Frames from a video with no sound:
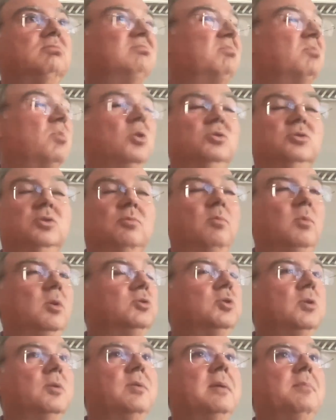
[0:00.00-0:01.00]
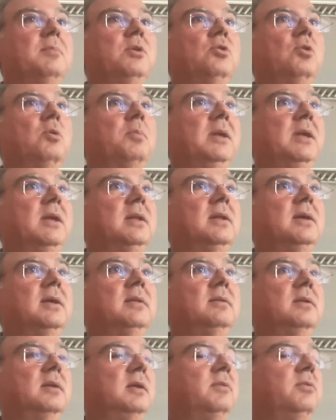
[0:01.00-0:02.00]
most of them European and